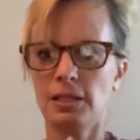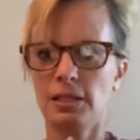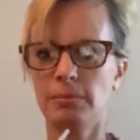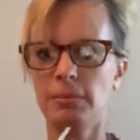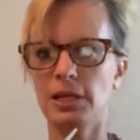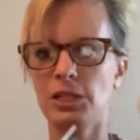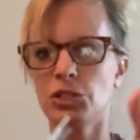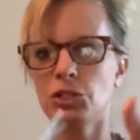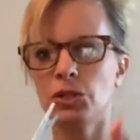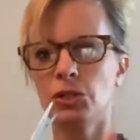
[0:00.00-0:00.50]

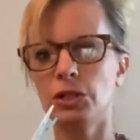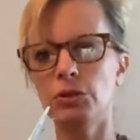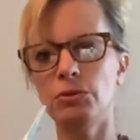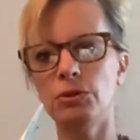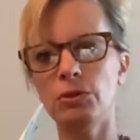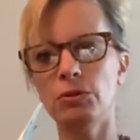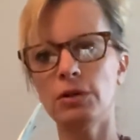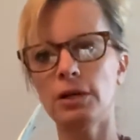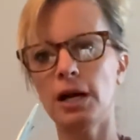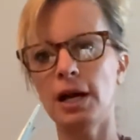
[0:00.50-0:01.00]
Make sure you
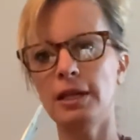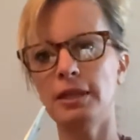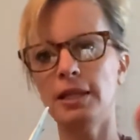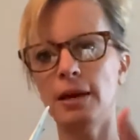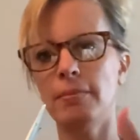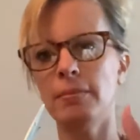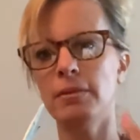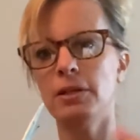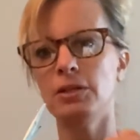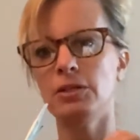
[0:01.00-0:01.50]
don't cut
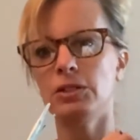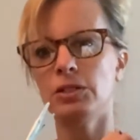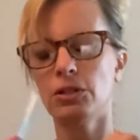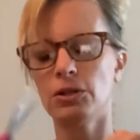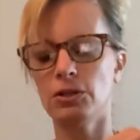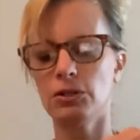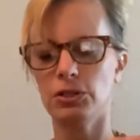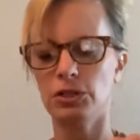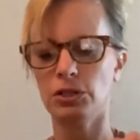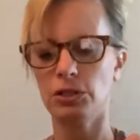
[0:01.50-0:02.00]
that middle
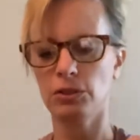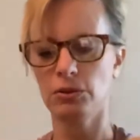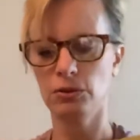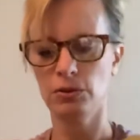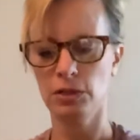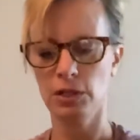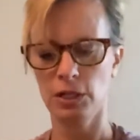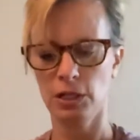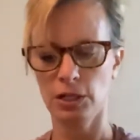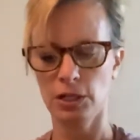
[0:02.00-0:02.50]
circle. So
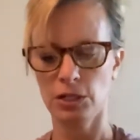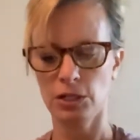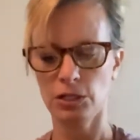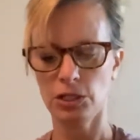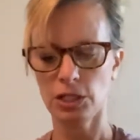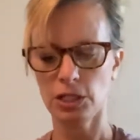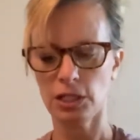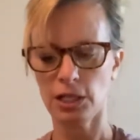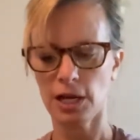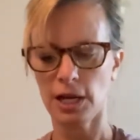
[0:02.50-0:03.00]
you're
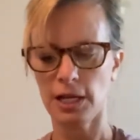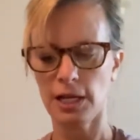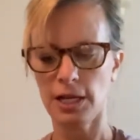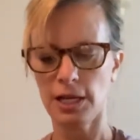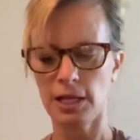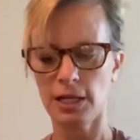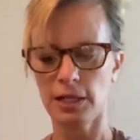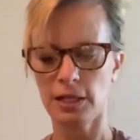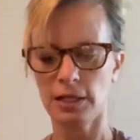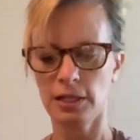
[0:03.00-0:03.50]
just
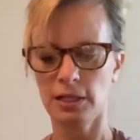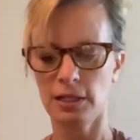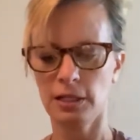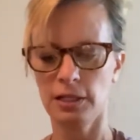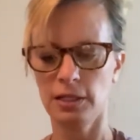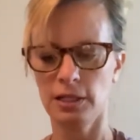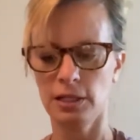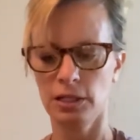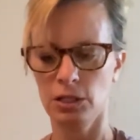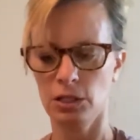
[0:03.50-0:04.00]
cutting
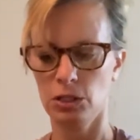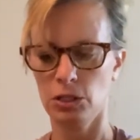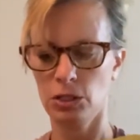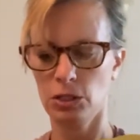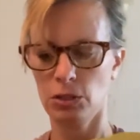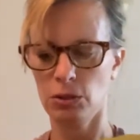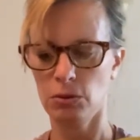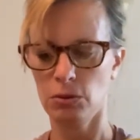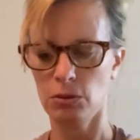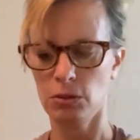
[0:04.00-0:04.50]

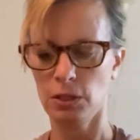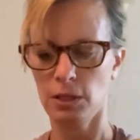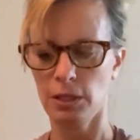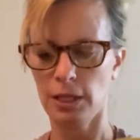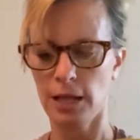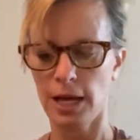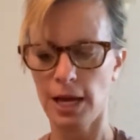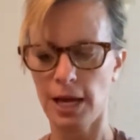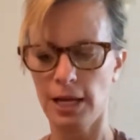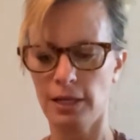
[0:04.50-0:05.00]
to the
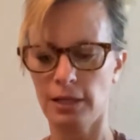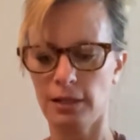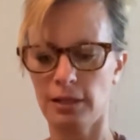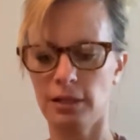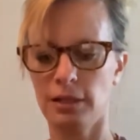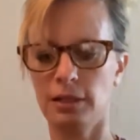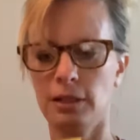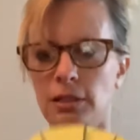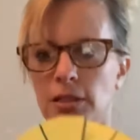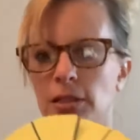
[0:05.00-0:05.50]
line.
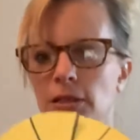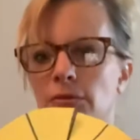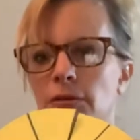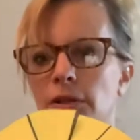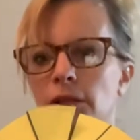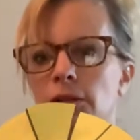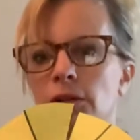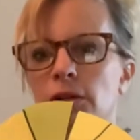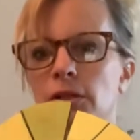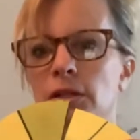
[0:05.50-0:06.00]
So when
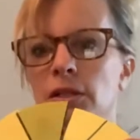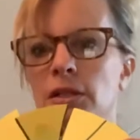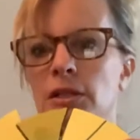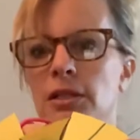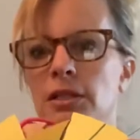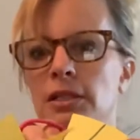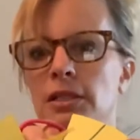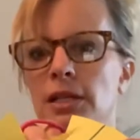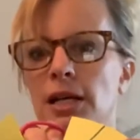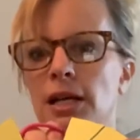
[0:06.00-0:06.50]
you're
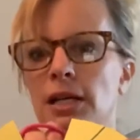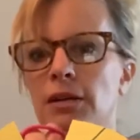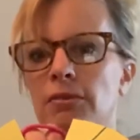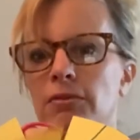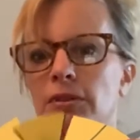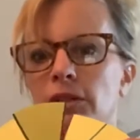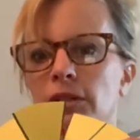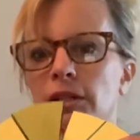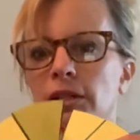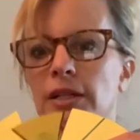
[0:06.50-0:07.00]
done, it will
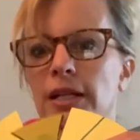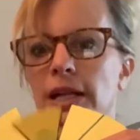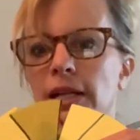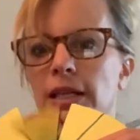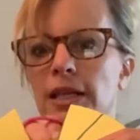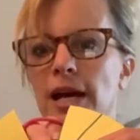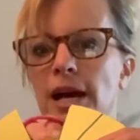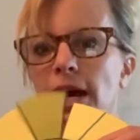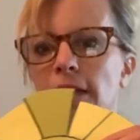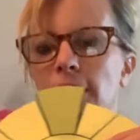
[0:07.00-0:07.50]
look like
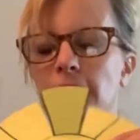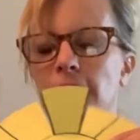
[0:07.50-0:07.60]
that.